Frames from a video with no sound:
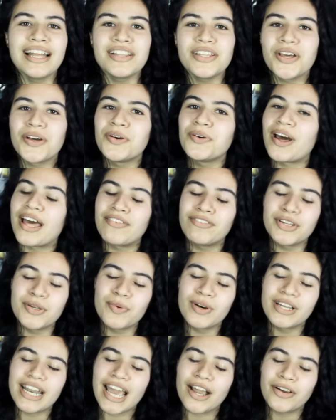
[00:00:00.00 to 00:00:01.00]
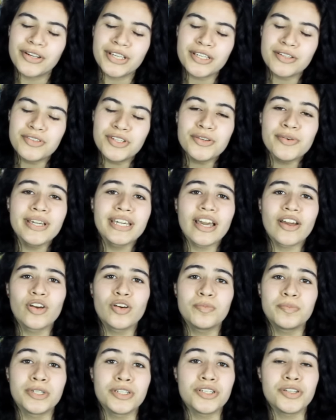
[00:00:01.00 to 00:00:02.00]
Hello everyone, how are you doing? I
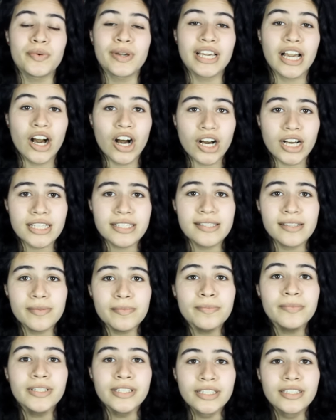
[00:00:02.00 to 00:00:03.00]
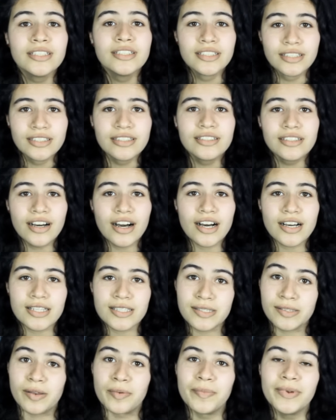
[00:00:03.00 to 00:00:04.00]
hope you're doing awesome.
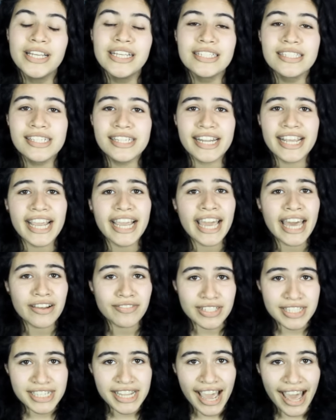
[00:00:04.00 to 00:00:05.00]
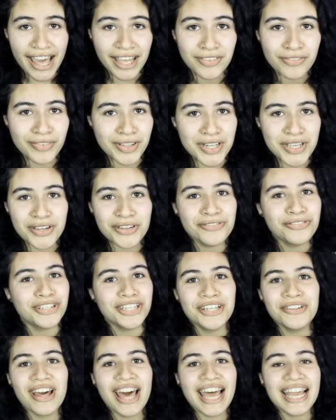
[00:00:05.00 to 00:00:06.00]
Awesome. Today I have a tag video for
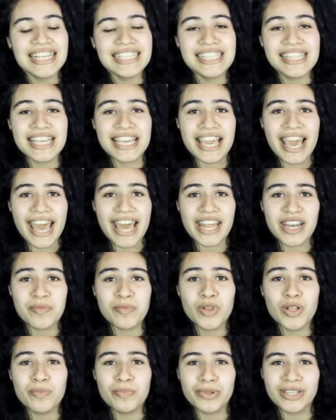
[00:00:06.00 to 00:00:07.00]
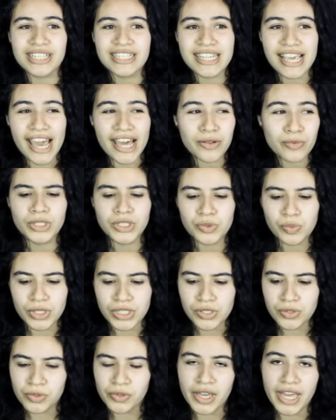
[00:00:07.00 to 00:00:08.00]
you guys, the animal book tag, which
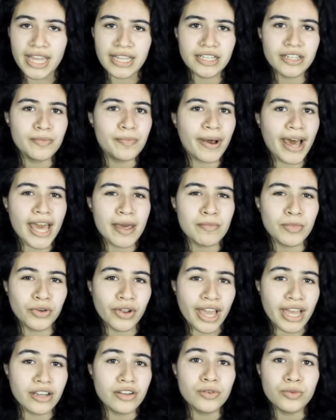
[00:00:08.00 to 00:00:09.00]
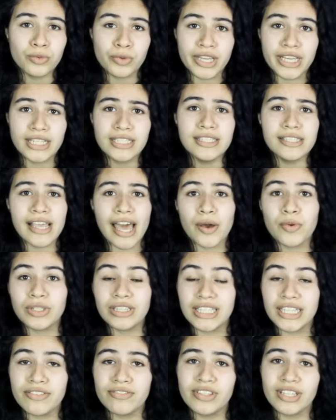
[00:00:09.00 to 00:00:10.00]
was created by Miranda Reads. I
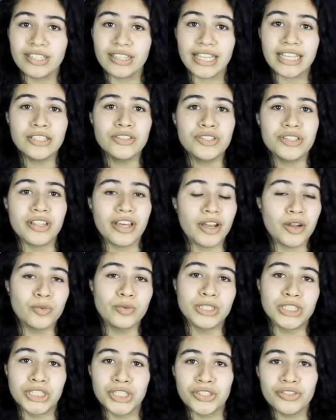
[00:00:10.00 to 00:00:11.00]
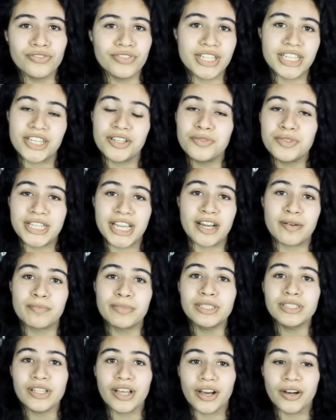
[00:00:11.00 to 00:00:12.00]
will leave the link to the original video down
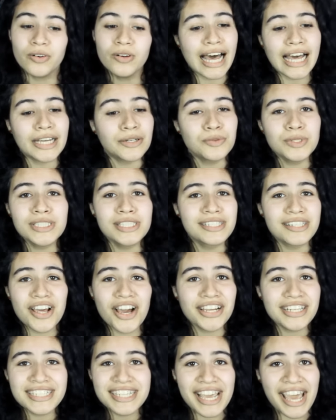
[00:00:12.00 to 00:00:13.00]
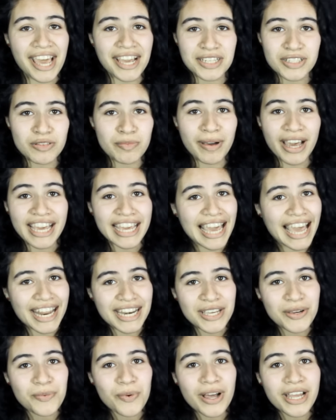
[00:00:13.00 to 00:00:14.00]
below. I was not tagged by
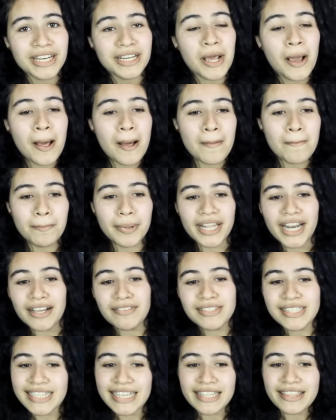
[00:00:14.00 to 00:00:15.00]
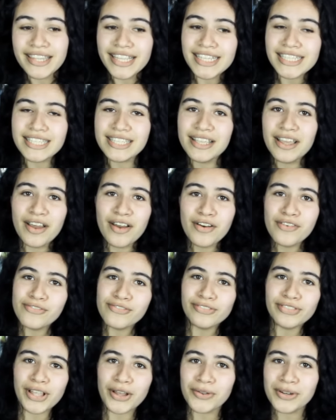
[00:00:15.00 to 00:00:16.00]
anyone, but I've seen this
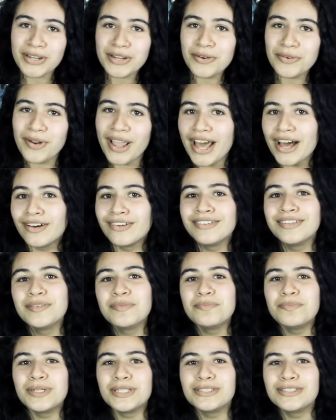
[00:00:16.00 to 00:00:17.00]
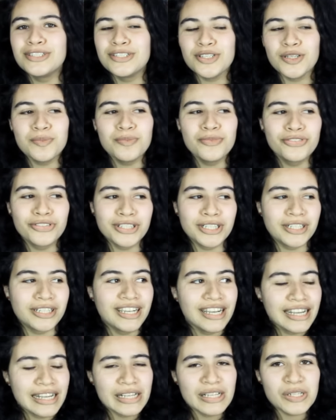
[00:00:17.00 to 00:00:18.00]
floating around booktube for
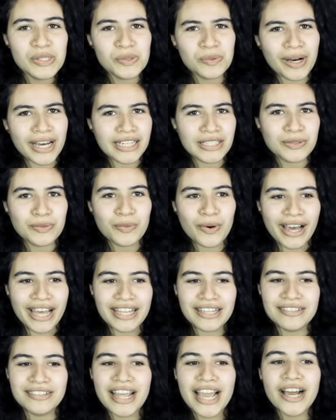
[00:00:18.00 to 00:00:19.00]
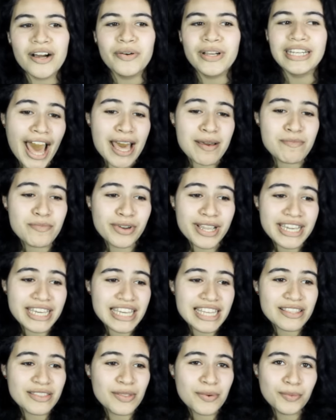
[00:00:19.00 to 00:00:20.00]
quite a while now. I'm
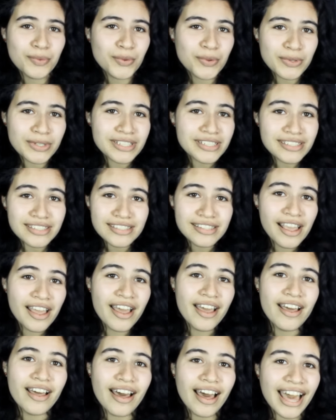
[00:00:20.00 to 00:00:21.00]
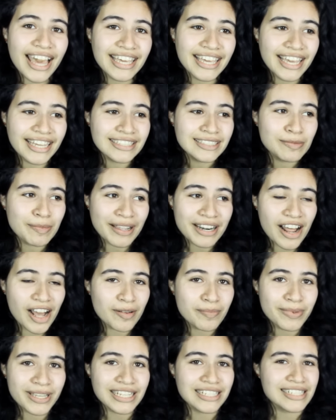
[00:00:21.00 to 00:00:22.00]
breaking the rules I guess, by
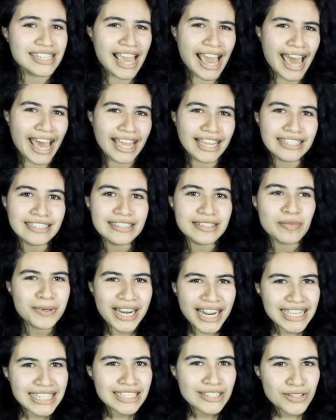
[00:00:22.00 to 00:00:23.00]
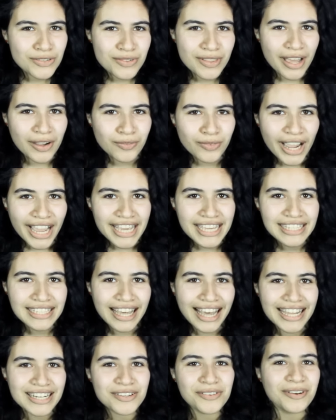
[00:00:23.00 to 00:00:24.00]
not being tagged, but I can do that,
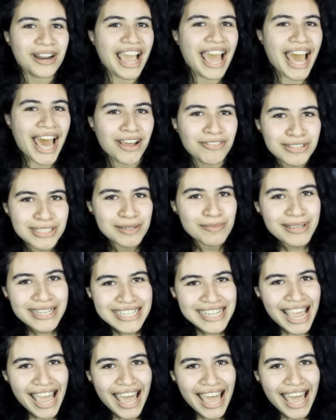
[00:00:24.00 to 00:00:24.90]
right? I don't have to be